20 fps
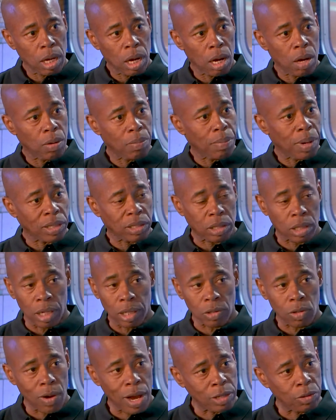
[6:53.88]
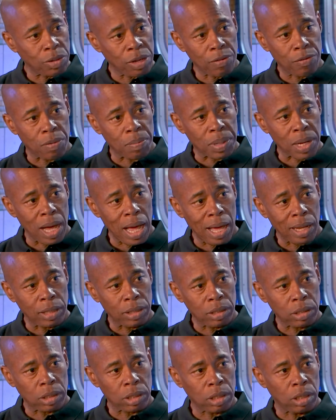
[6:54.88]
My son graduated from
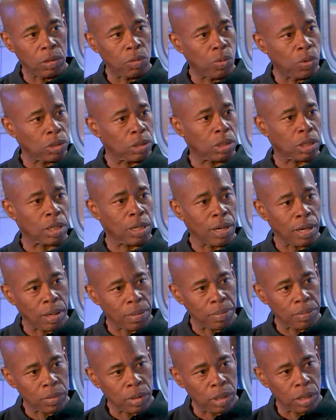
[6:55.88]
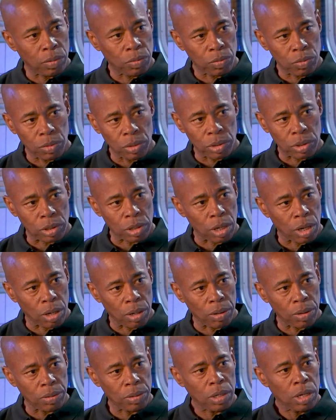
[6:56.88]
college. He wants to come and
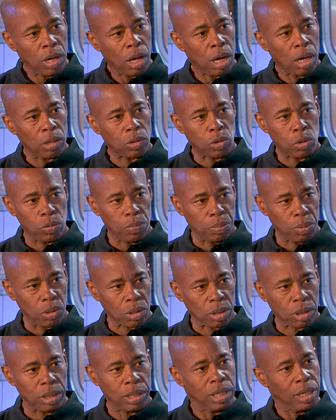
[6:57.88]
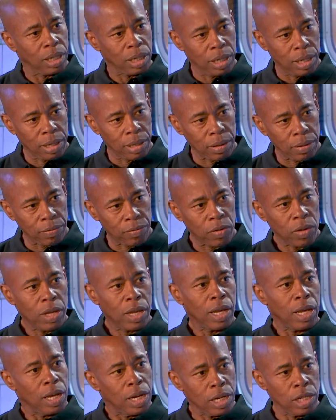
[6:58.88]
return to Brooklyn and live.
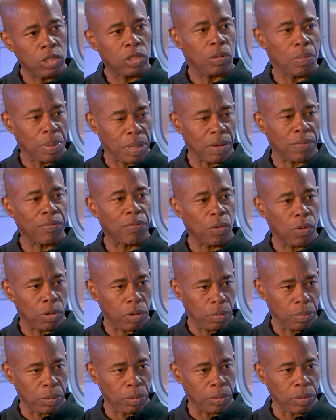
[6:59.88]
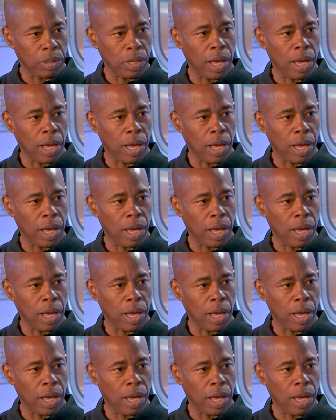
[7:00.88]
It needs to be affordable.